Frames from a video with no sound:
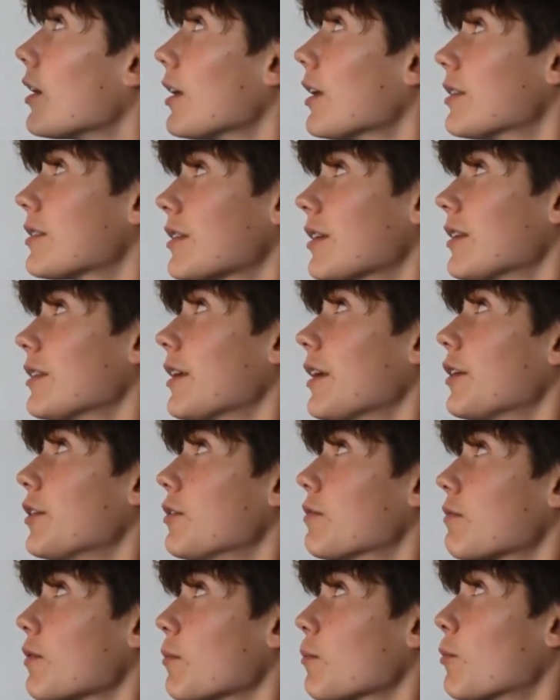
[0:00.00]
It's going to take you
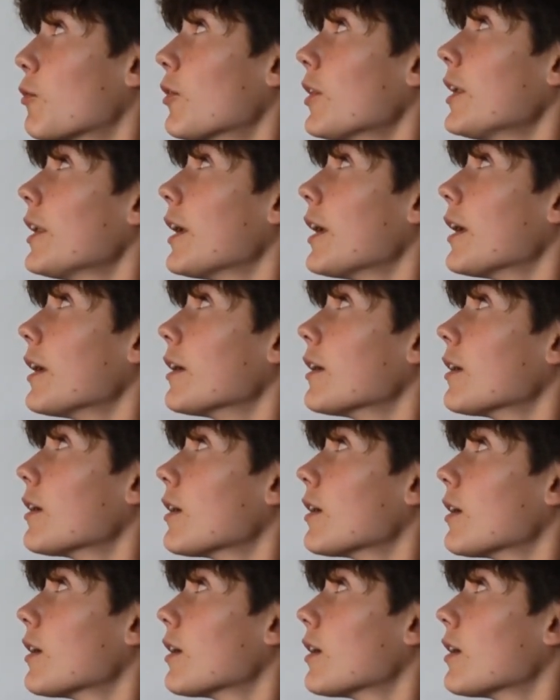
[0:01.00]
from point A
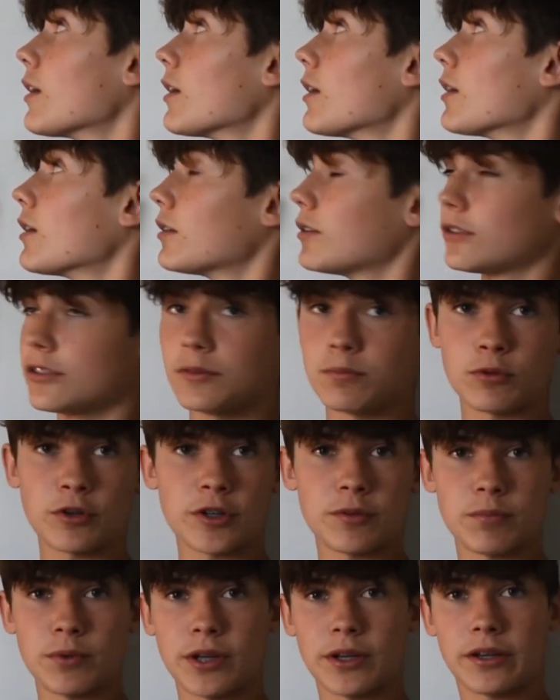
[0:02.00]
to
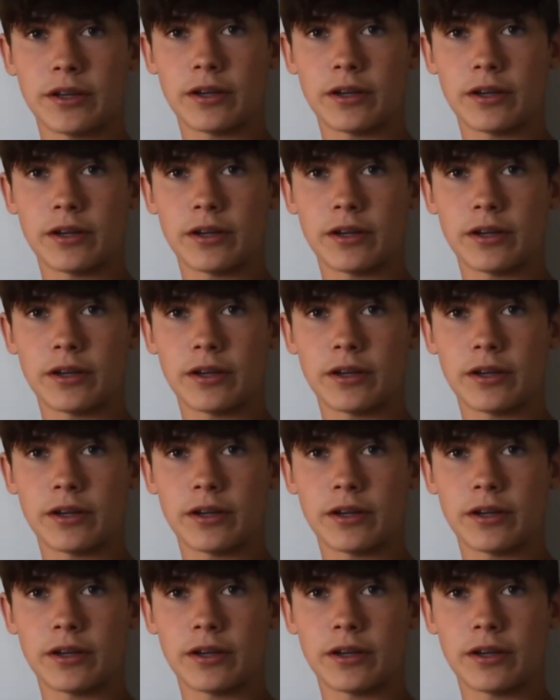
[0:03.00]
point B.